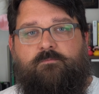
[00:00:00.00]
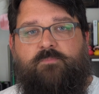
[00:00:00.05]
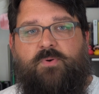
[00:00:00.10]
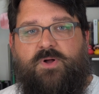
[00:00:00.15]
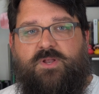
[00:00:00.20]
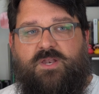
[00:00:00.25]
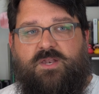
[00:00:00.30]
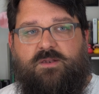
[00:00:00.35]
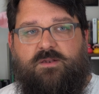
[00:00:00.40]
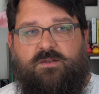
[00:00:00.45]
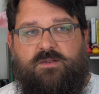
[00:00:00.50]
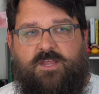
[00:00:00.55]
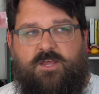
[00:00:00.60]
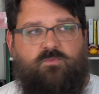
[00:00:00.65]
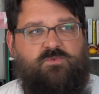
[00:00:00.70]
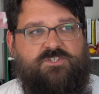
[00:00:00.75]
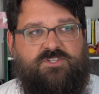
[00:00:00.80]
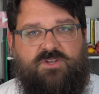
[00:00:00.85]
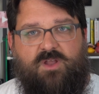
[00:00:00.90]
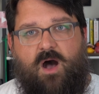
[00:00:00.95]
But it
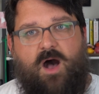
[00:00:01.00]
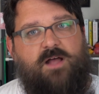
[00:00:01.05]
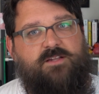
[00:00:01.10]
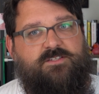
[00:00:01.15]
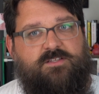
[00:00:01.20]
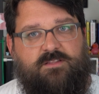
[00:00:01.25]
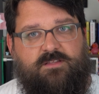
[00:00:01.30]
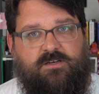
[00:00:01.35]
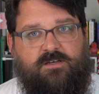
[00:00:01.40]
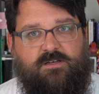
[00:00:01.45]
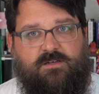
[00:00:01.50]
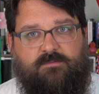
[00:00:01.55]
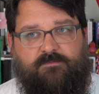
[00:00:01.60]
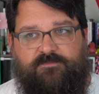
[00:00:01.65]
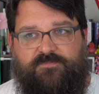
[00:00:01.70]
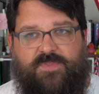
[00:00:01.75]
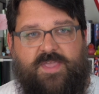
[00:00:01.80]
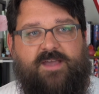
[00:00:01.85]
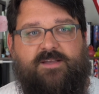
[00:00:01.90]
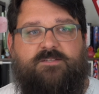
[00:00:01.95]
was not to
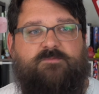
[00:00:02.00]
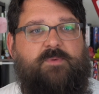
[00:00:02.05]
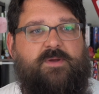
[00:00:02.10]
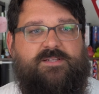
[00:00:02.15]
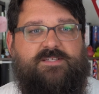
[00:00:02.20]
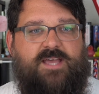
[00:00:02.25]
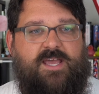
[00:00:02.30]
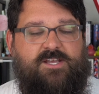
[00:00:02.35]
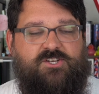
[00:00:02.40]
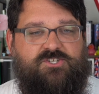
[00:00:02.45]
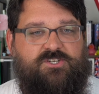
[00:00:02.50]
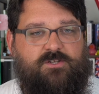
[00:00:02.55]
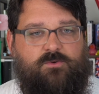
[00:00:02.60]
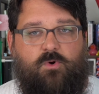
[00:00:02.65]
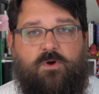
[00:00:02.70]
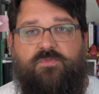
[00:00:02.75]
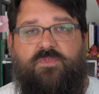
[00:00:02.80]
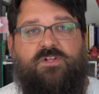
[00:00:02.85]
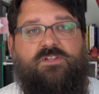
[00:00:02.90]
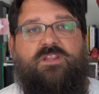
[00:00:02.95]
the expectation
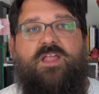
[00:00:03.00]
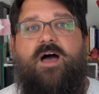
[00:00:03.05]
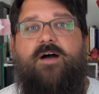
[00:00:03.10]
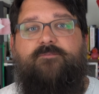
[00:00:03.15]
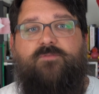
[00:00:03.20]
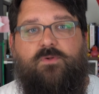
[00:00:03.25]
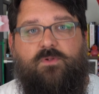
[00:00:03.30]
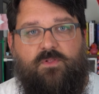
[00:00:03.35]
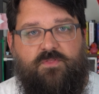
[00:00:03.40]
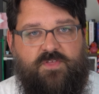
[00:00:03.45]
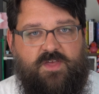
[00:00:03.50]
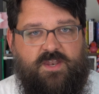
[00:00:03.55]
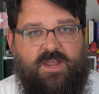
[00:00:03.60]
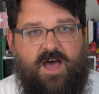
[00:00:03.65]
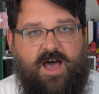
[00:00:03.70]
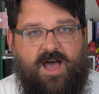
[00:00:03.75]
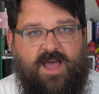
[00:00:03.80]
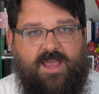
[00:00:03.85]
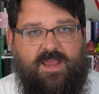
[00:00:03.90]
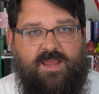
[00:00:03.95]
or the level that
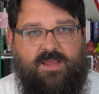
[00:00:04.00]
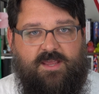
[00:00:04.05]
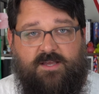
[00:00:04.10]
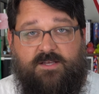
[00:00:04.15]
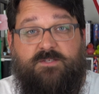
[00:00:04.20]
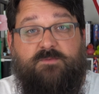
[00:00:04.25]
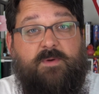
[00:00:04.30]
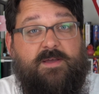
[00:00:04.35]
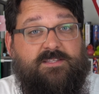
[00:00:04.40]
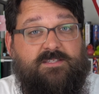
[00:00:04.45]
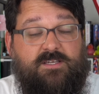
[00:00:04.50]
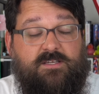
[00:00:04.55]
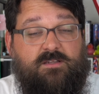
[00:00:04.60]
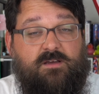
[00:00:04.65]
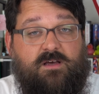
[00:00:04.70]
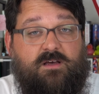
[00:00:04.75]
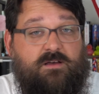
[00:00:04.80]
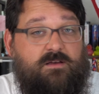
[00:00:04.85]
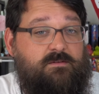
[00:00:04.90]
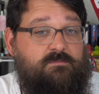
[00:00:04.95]
I expected
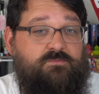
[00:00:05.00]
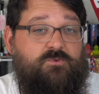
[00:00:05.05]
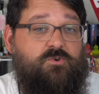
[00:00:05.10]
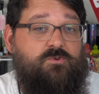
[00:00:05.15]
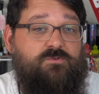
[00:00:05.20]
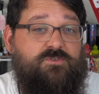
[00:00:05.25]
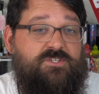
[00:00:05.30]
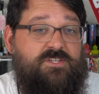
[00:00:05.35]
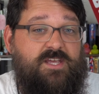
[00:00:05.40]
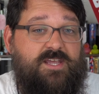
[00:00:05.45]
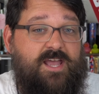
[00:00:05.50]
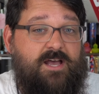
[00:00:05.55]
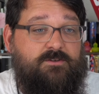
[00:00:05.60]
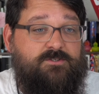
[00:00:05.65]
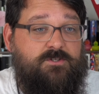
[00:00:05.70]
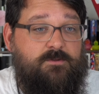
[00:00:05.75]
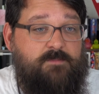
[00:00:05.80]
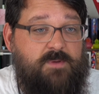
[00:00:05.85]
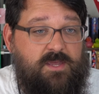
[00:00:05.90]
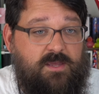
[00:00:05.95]
a cruise
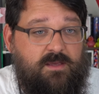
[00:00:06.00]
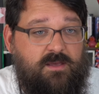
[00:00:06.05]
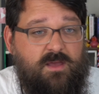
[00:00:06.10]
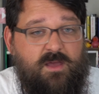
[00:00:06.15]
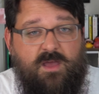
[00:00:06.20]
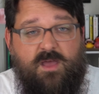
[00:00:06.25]
steakhouse to be.